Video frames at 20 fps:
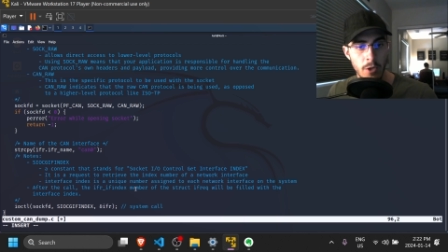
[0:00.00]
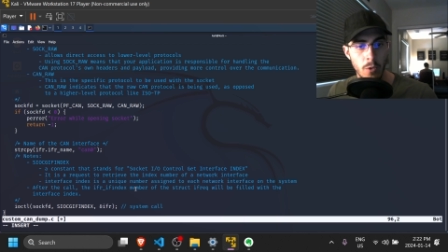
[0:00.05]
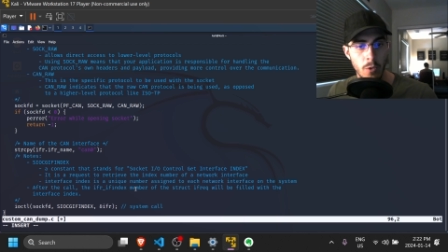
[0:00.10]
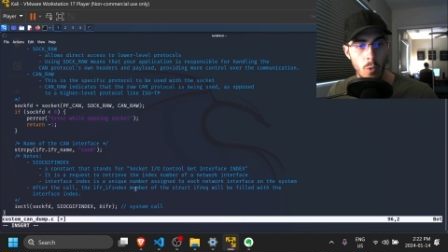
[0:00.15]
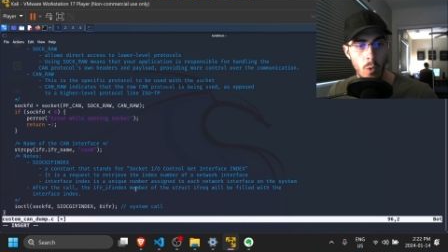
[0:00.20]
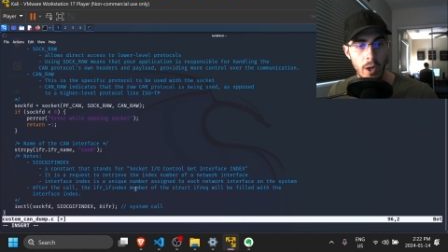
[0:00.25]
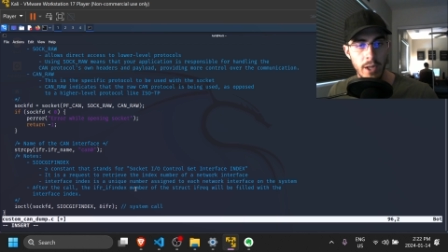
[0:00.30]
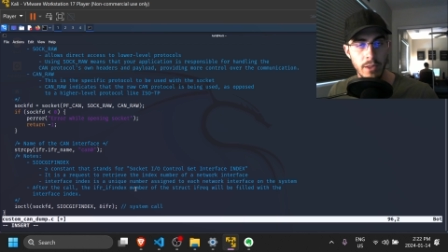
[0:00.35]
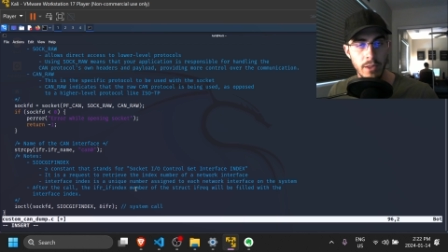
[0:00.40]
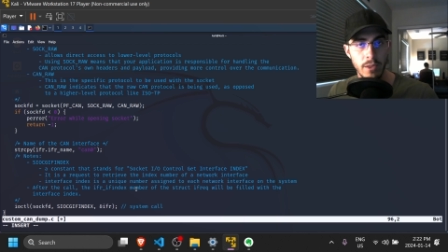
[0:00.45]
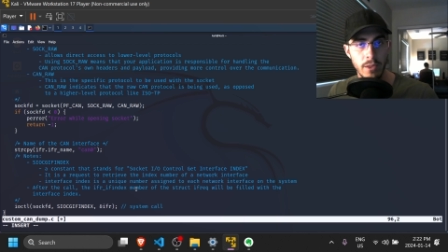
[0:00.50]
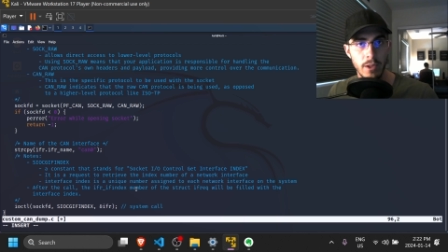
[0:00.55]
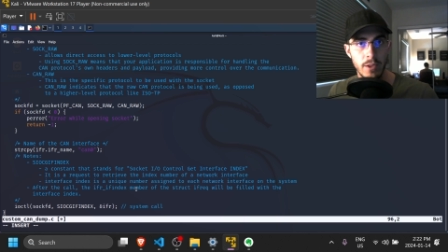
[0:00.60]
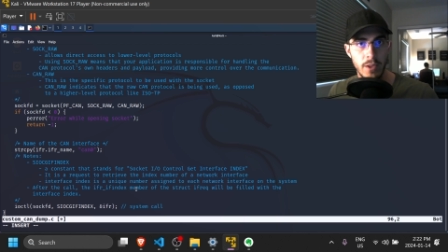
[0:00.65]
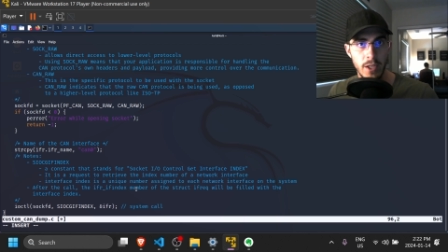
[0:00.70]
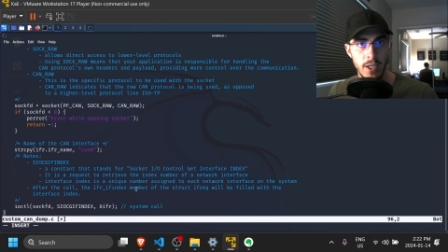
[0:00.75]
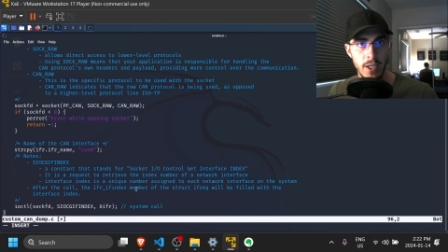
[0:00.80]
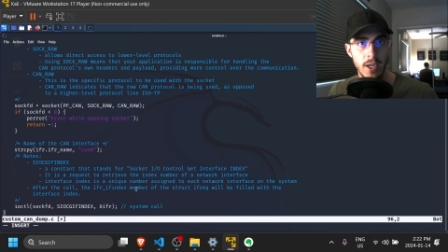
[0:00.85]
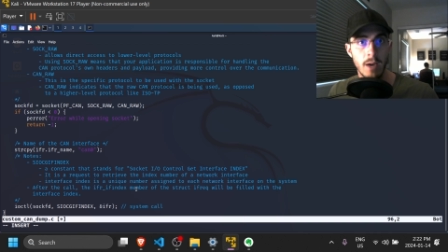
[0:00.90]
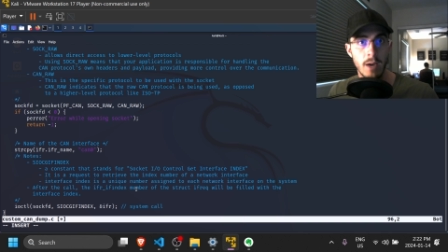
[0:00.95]
with
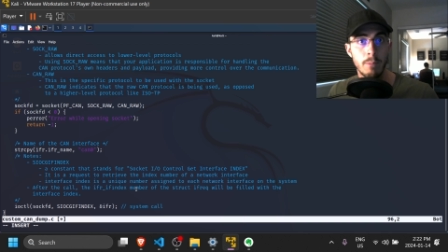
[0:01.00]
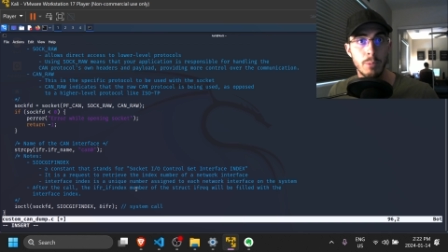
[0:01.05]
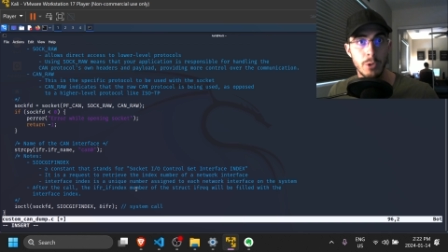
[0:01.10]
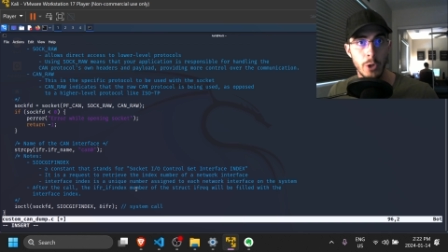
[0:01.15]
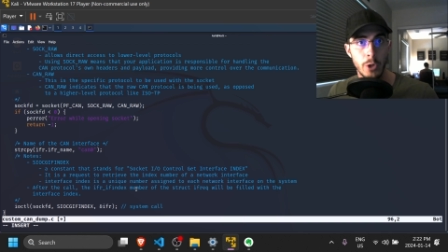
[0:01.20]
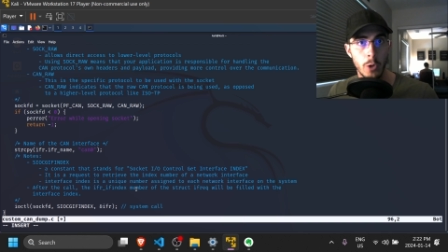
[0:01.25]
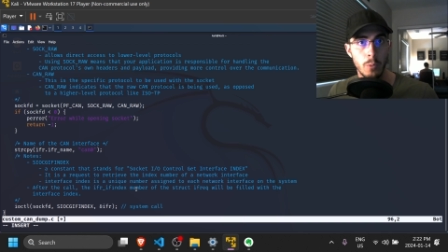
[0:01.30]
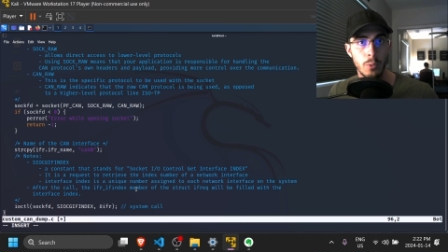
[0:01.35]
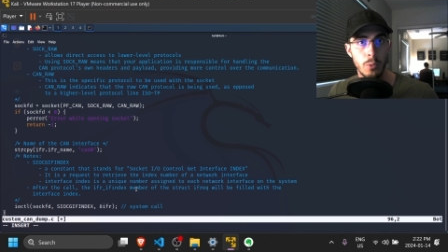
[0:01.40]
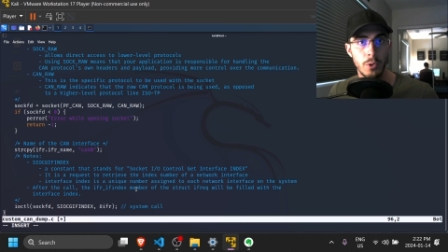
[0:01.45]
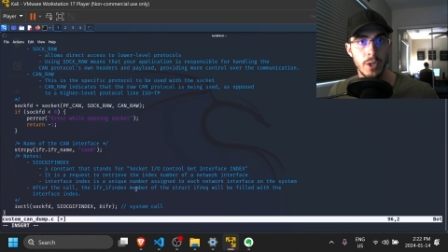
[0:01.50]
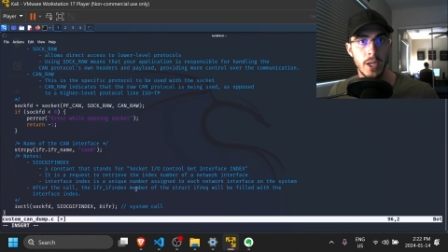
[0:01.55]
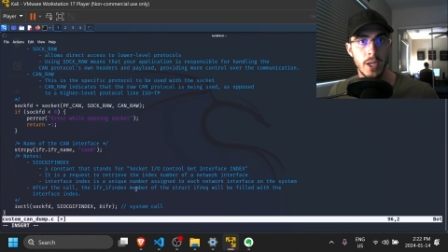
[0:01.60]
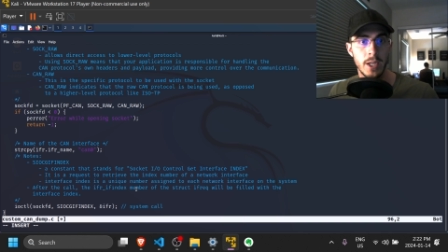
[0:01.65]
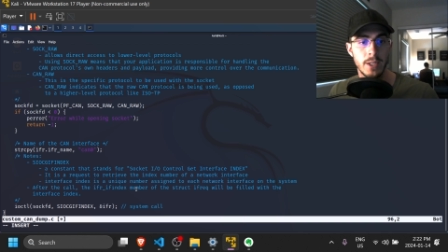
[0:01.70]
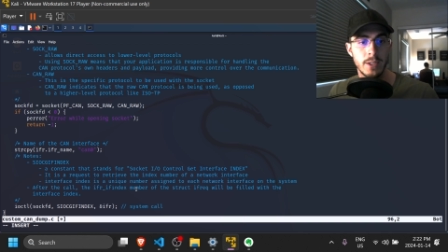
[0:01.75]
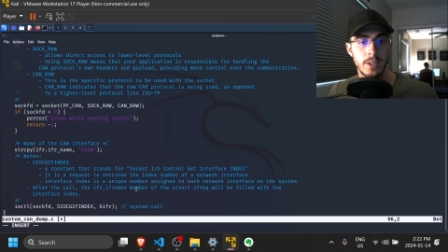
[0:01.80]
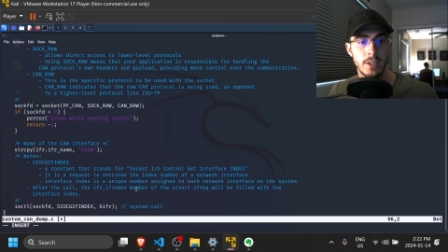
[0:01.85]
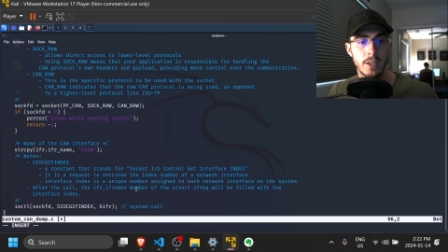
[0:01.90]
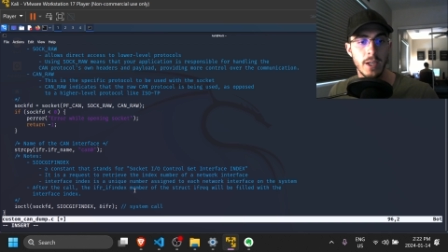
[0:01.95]
the
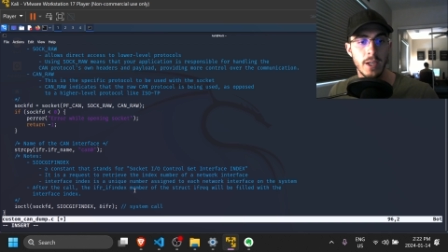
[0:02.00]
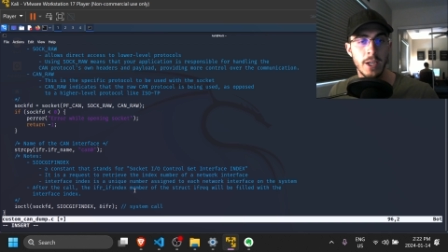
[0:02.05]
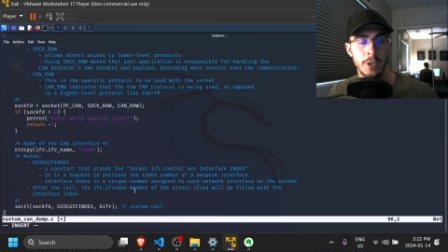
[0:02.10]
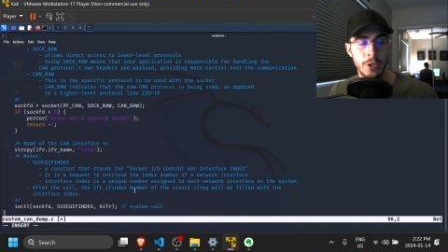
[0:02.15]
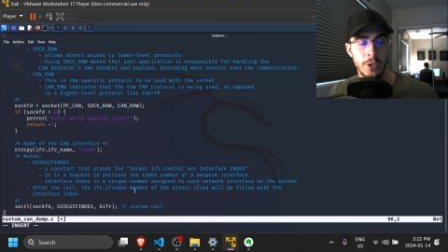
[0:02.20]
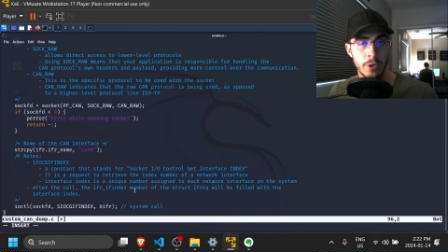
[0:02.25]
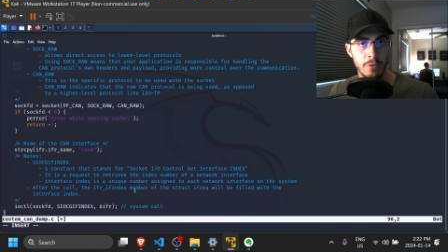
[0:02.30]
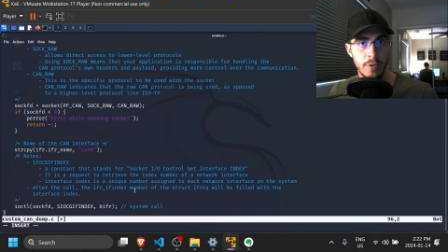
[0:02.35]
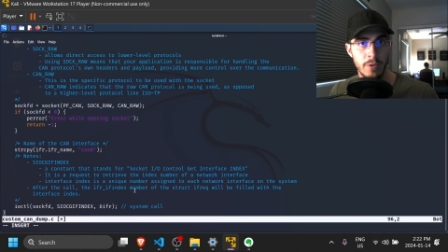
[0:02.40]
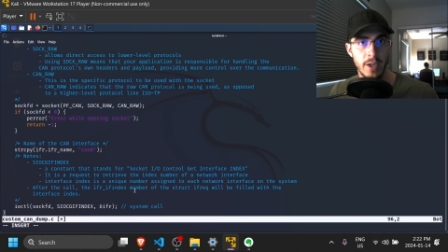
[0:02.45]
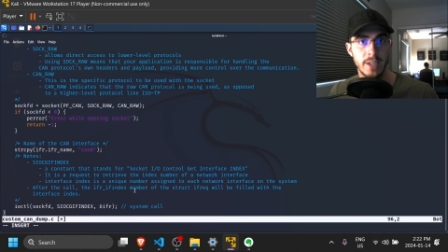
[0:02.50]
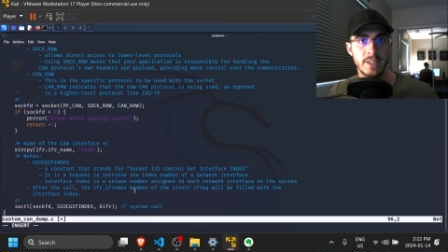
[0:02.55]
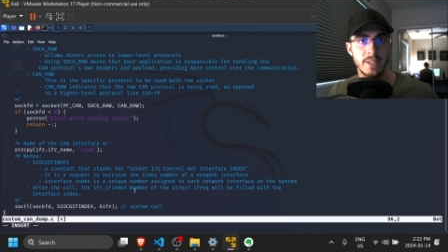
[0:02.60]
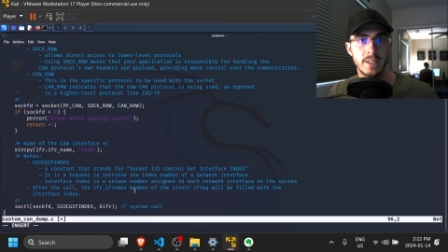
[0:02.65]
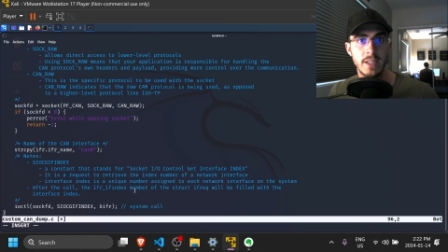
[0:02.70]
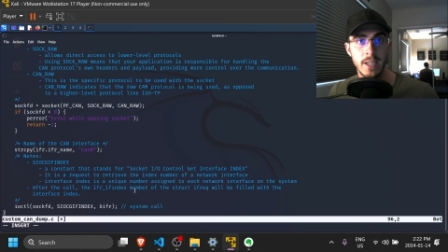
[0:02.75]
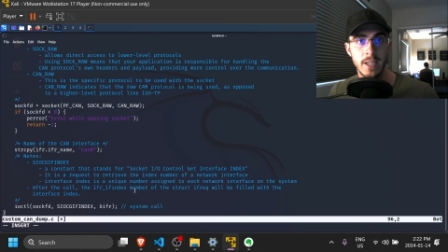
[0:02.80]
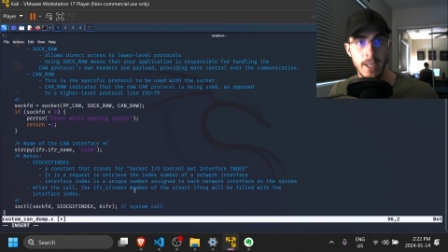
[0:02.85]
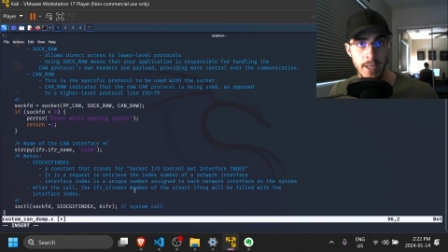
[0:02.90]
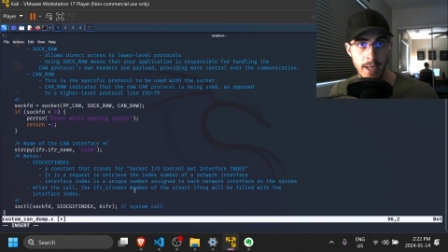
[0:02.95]
appropriate
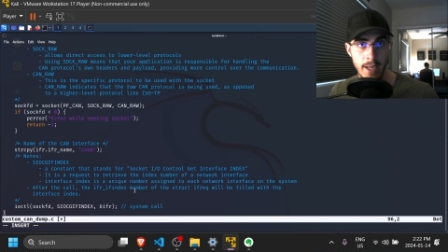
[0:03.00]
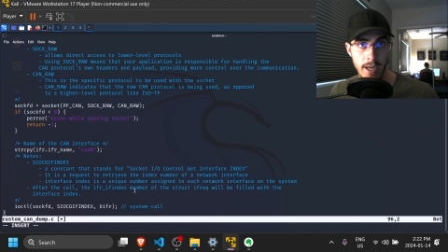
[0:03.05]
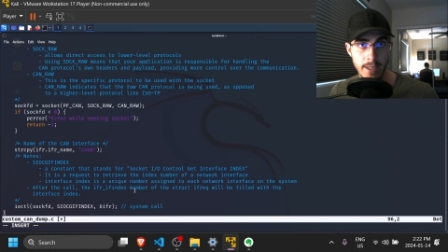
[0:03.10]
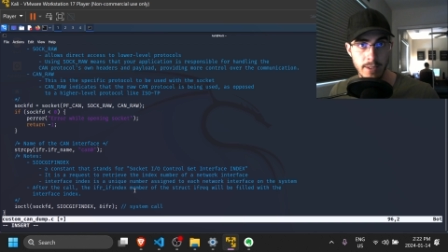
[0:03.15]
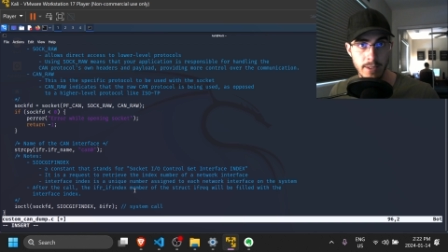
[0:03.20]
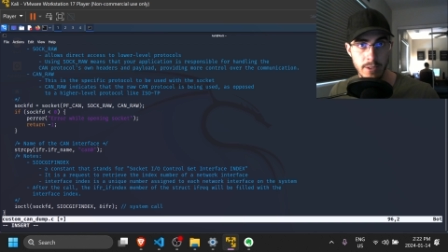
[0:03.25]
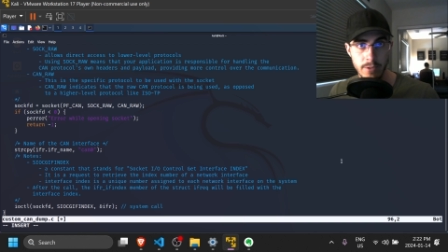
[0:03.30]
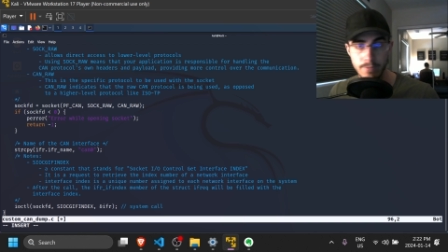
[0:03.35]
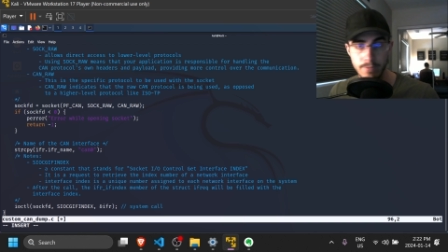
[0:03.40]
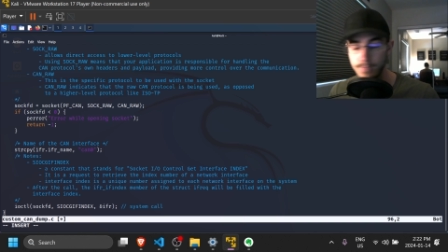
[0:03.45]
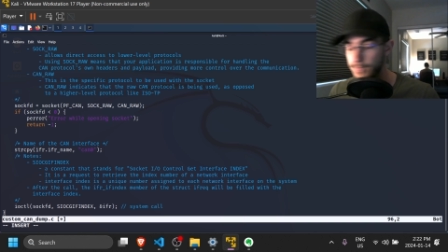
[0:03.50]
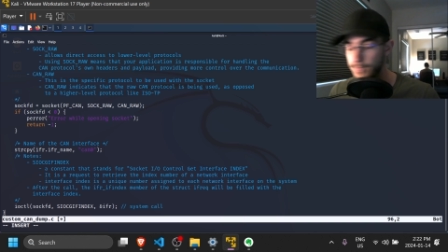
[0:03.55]
interface index.